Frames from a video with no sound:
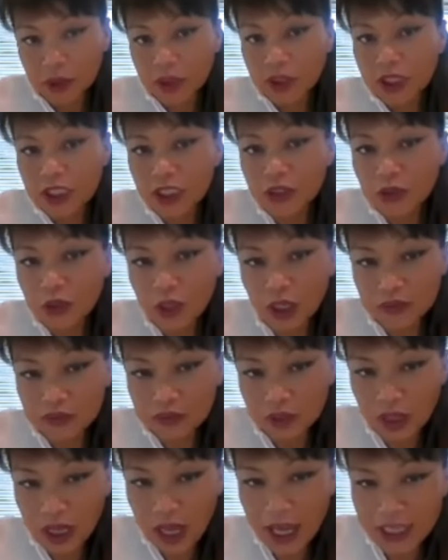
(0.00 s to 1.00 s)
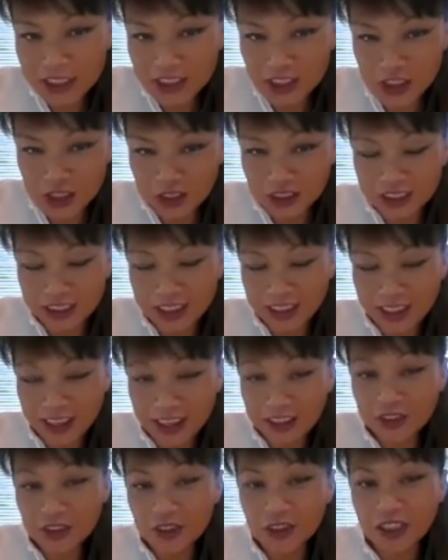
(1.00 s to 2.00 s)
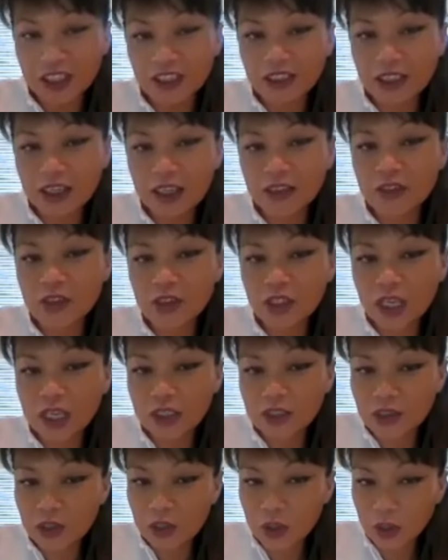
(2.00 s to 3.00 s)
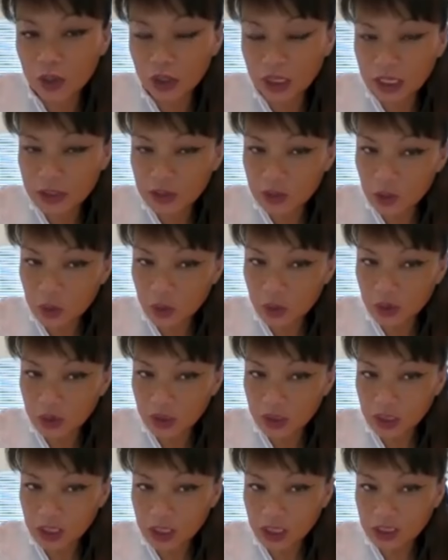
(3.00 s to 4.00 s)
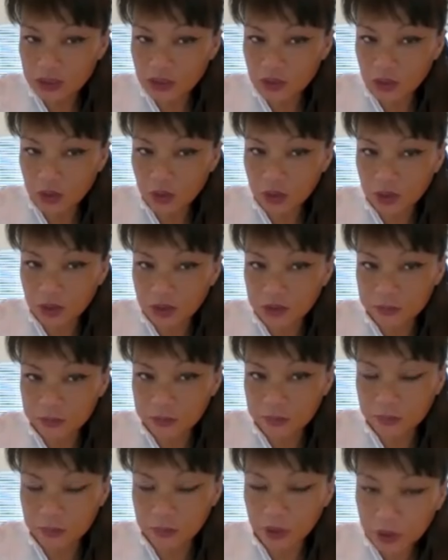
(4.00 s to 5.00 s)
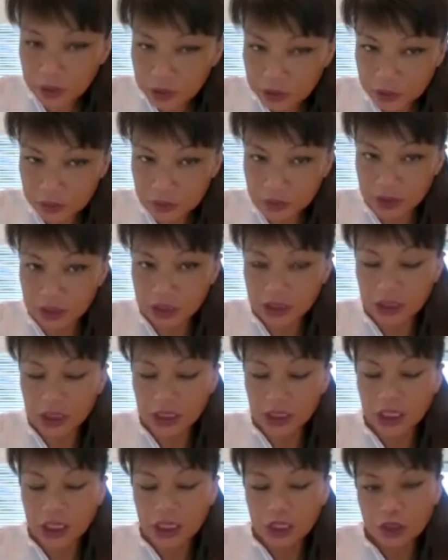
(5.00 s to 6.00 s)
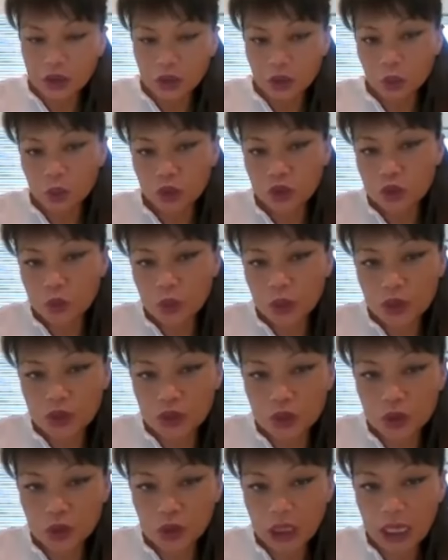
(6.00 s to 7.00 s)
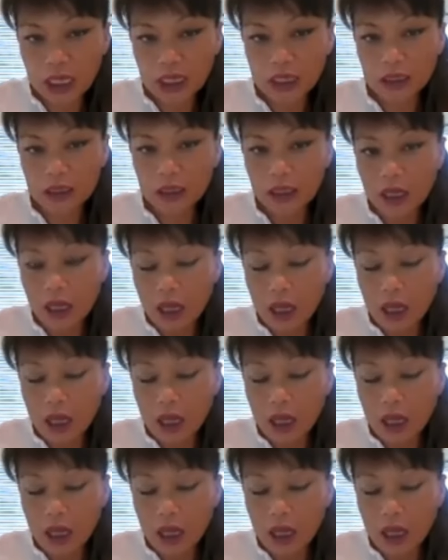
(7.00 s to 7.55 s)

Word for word: but here you have your action and you and, and, and your and your and your mercury so which makes you like